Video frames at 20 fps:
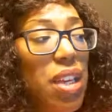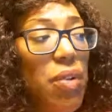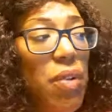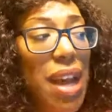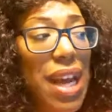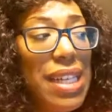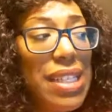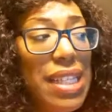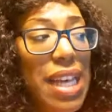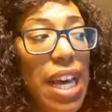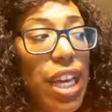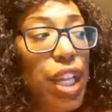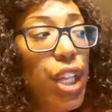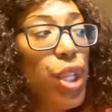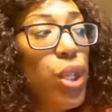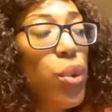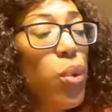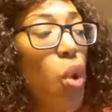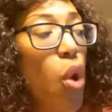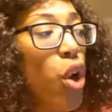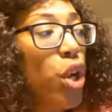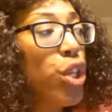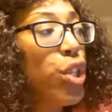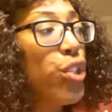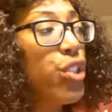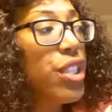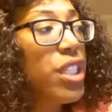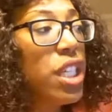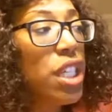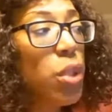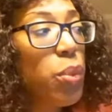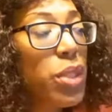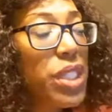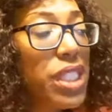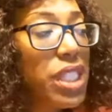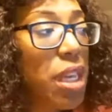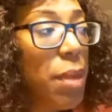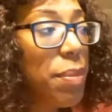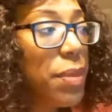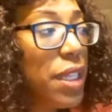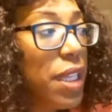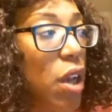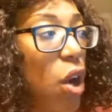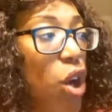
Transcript: a rise out of you, or you dealing with something,